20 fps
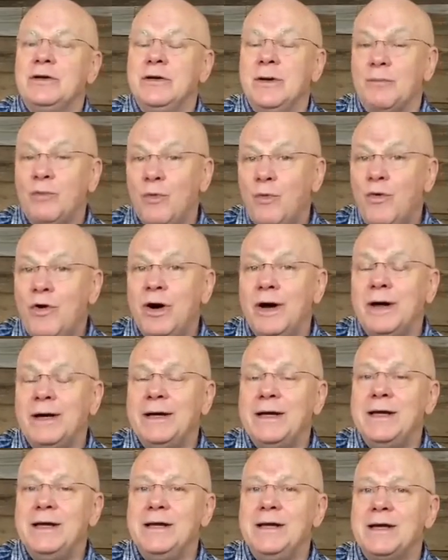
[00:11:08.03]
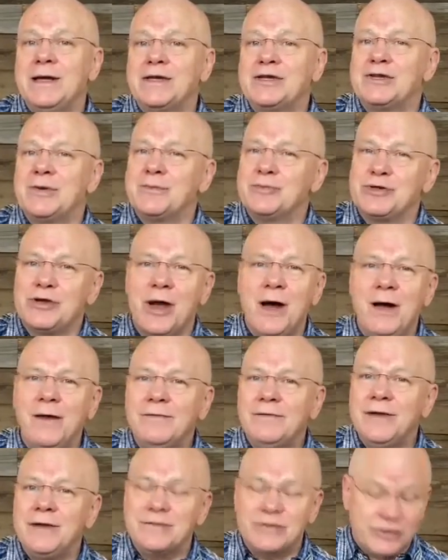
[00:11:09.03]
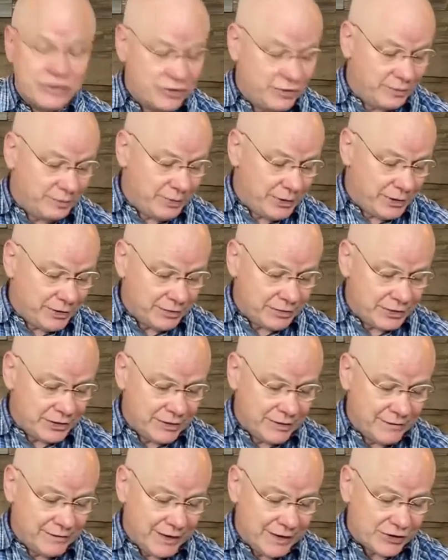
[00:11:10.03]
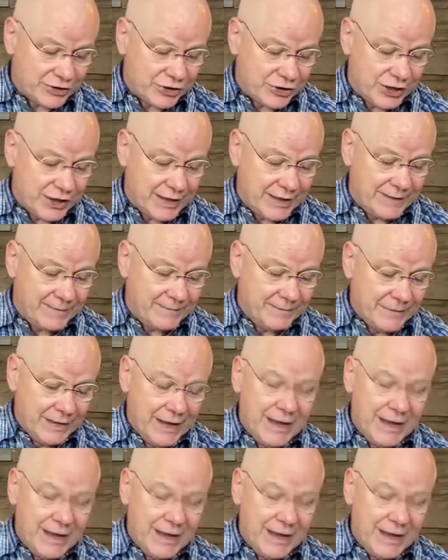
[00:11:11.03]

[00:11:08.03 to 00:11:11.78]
number one, he has absolved us of the penalty of that sin,